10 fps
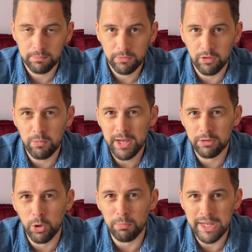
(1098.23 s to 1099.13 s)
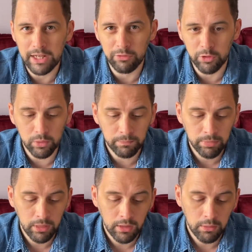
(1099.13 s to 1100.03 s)
So for me it's more meaningful,
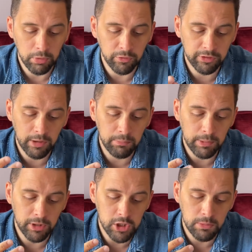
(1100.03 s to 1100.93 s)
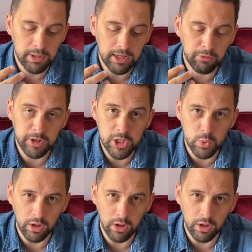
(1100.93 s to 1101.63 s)
but for some people it should be visual,